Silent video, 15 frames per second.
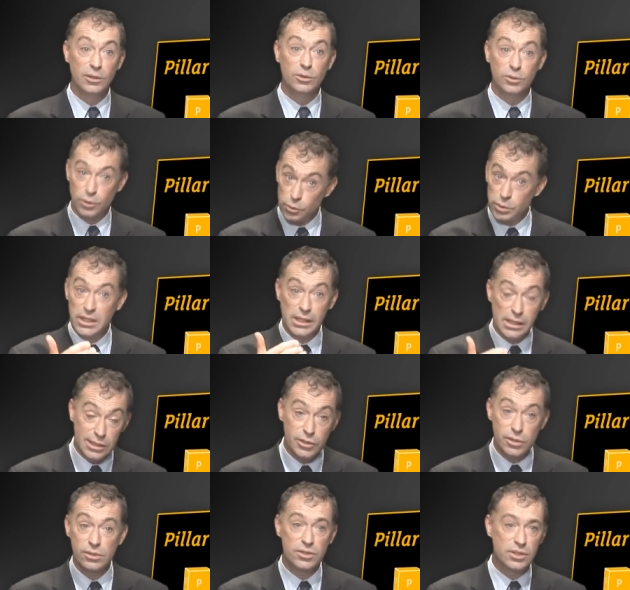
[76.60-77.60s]
the
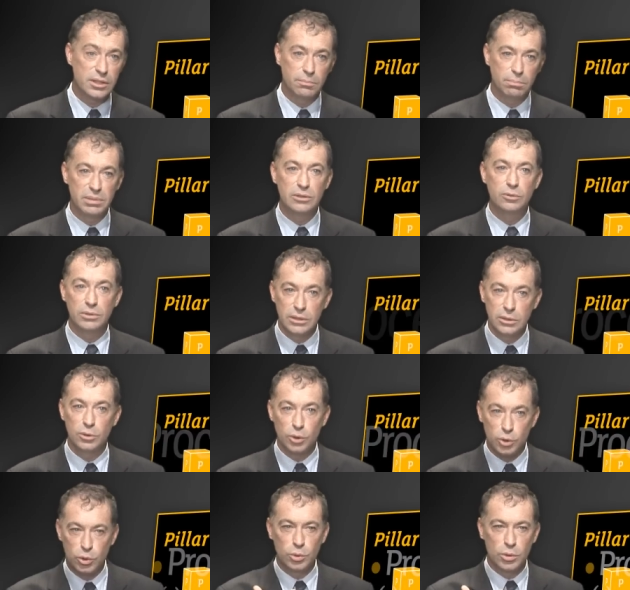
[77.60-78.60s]
relationship between
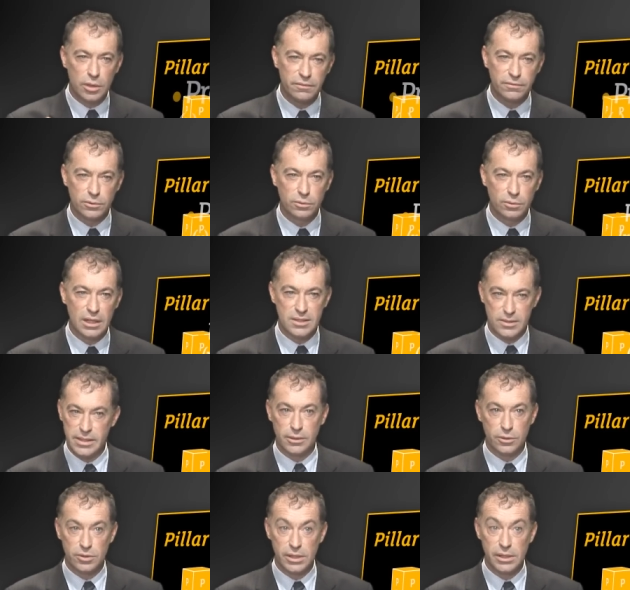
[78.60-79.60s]
the two of you as
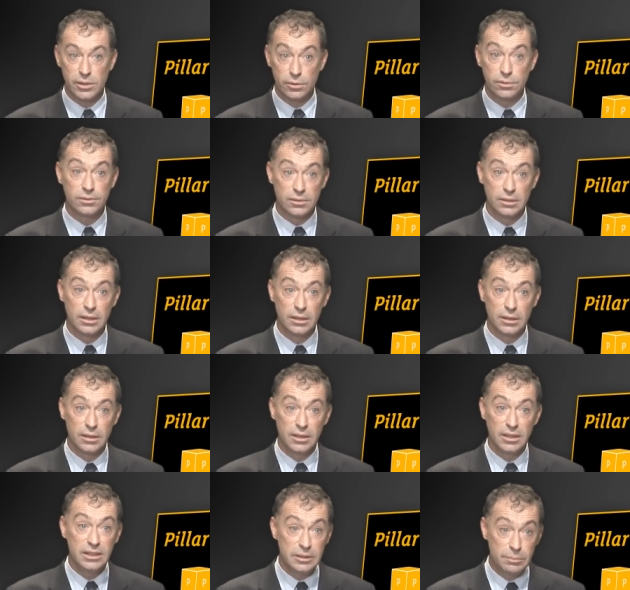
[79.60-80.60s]
negotiators
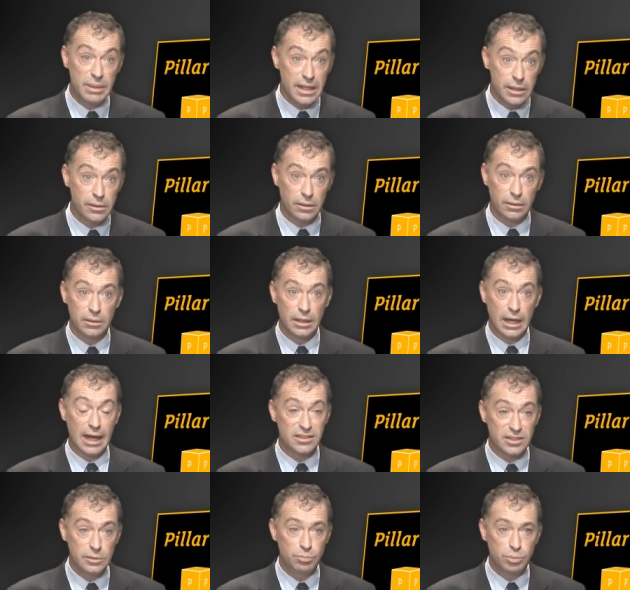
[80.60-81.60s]
is better,
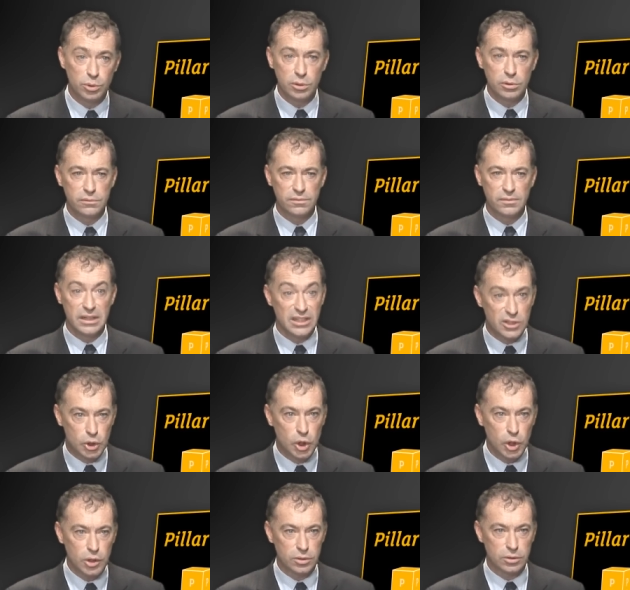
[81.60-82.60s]
has improved, it's
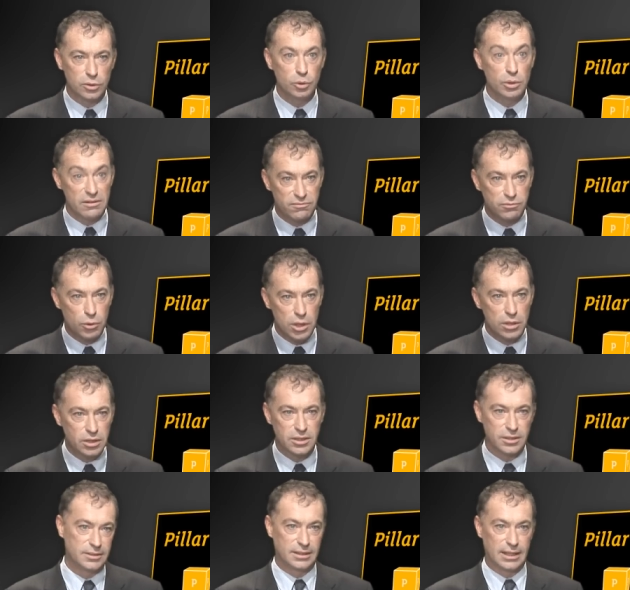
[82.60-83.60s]
good, you have
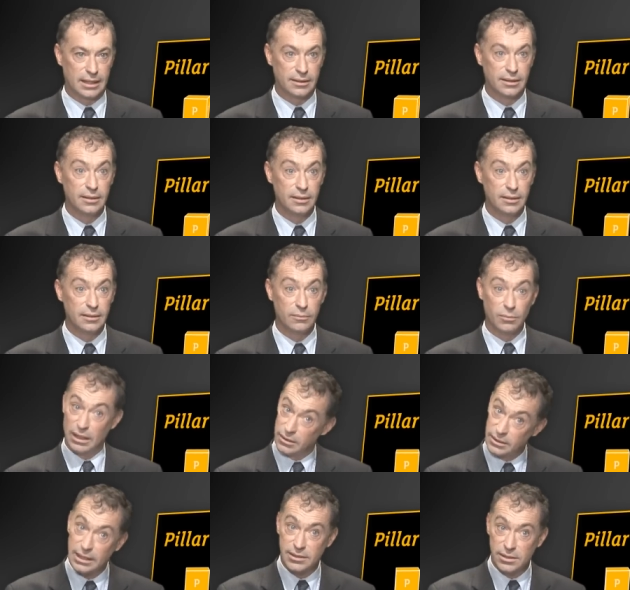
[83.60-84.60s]
worked on that.
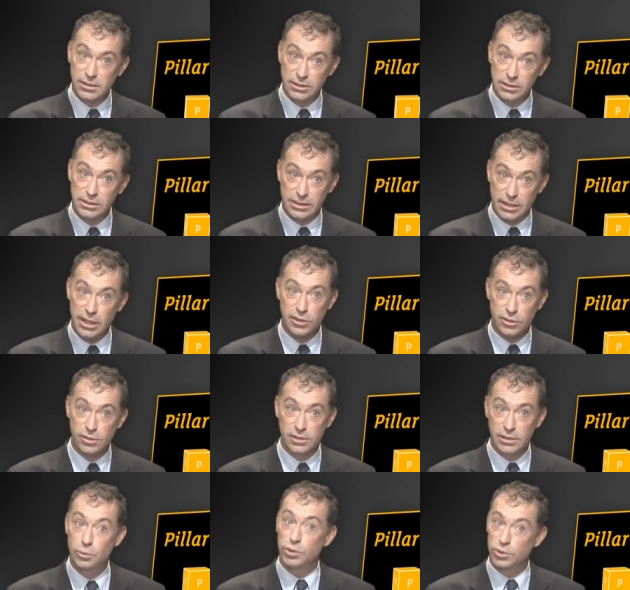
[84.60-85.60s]
Well, that's an
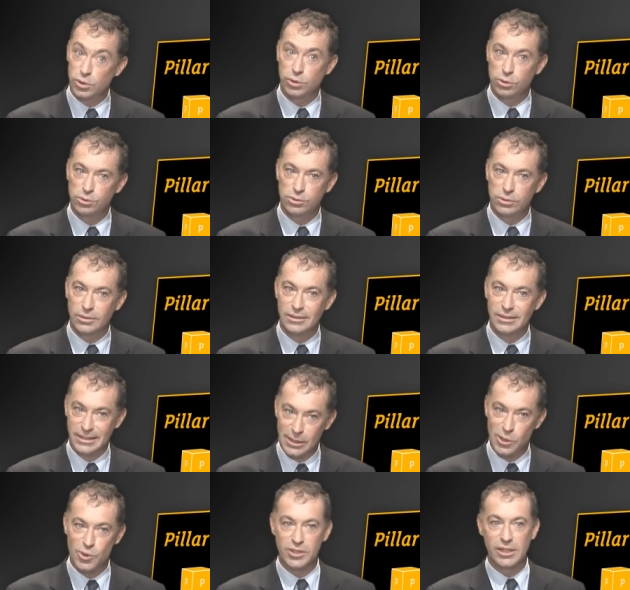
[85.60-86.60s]
indication it was a good
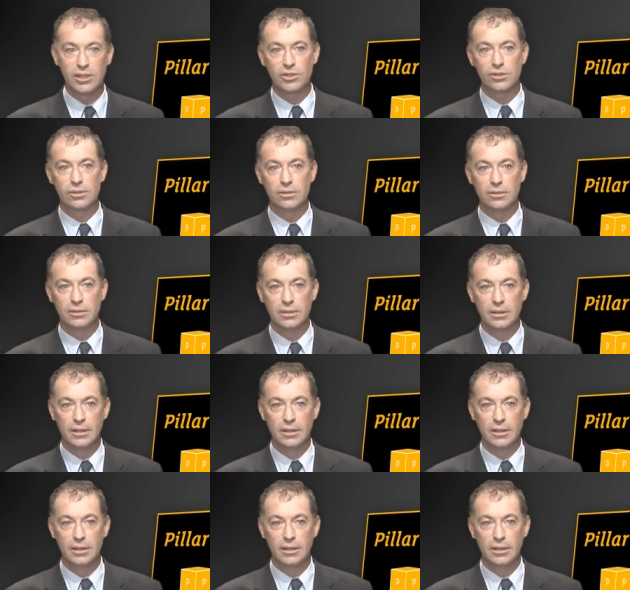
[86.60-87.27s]
negotiation.